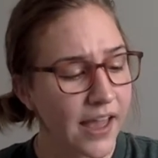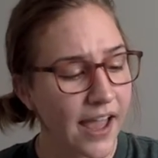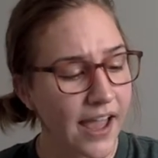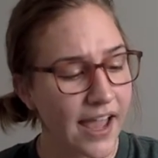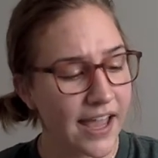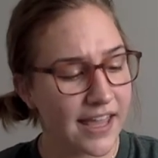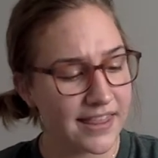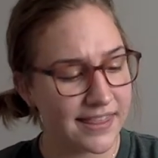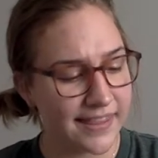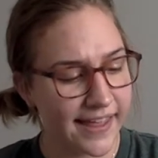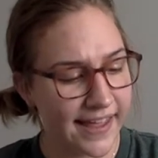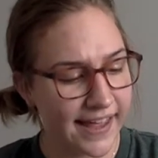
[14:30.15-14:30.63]

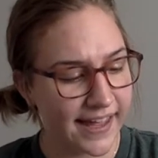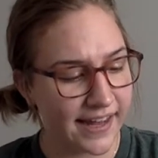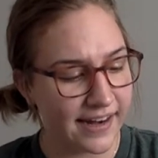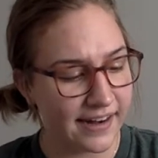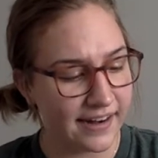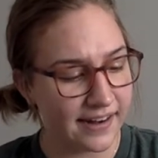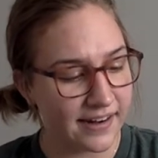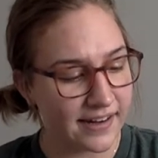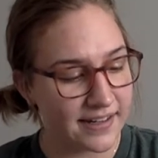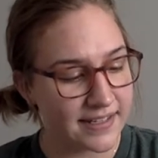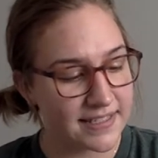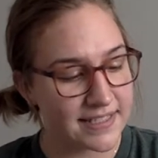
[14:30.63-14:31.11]
"And
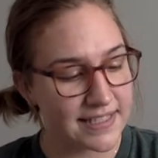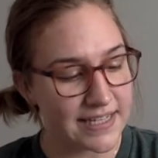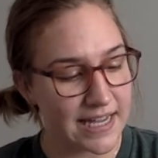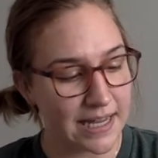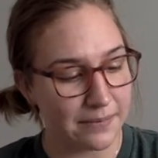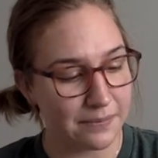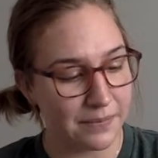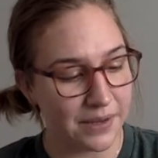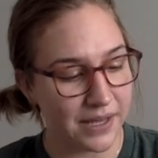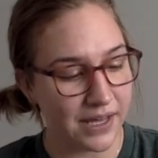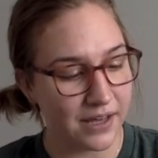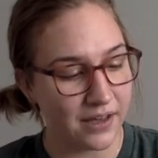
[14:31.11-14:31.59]
then,"
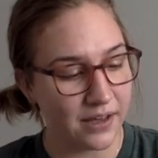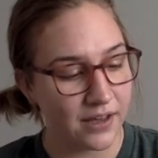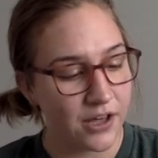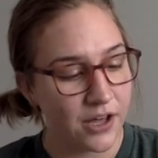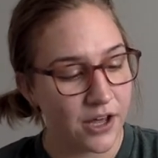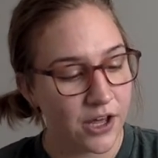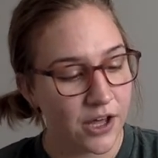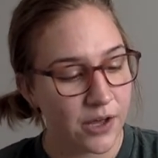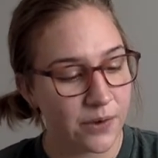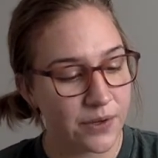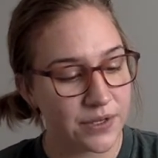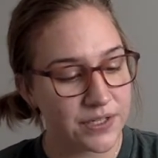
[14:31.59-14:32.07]
said Mig,
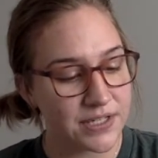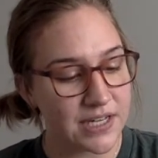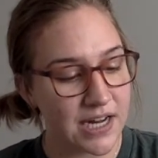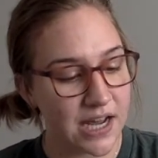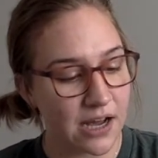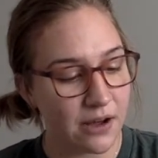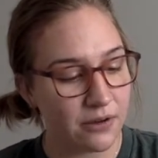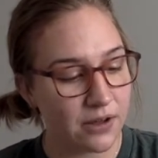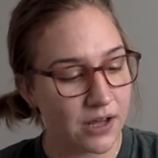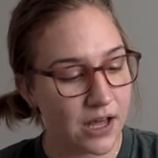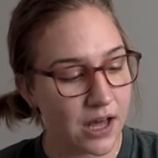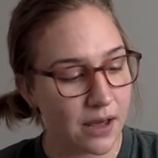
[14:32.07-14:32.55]
who was
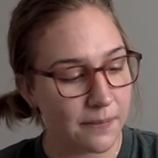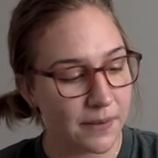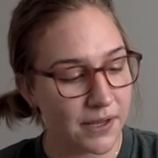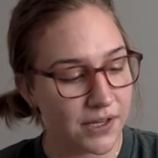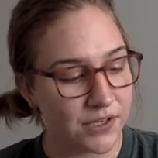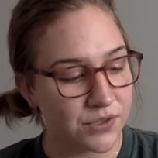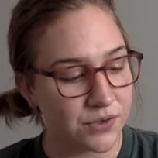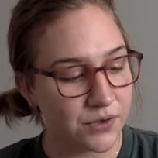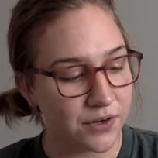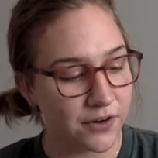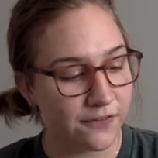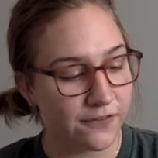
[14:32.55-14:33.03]
now
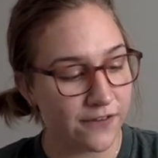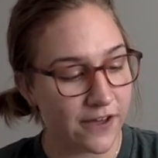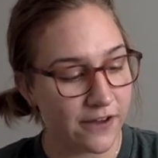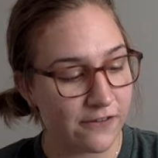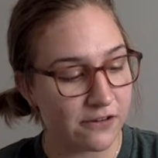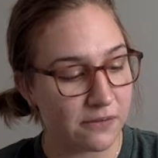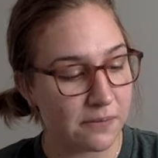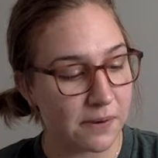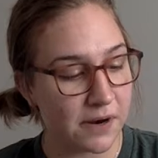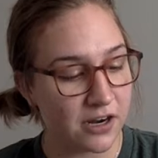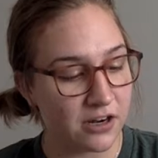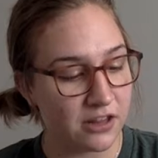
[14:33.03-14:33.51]
coming to her
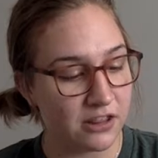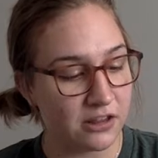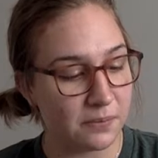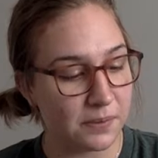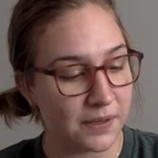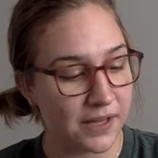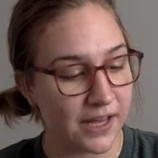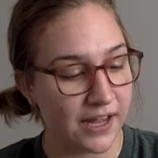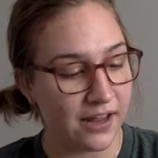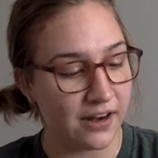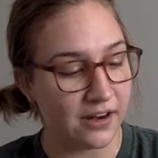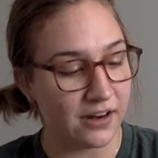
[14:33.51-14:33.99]
favorite part of the
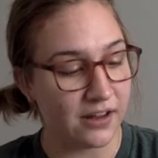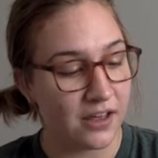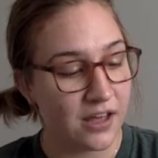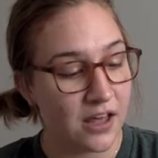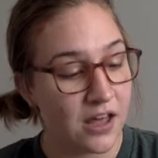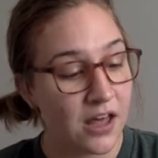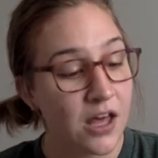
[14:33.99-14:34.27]
plan,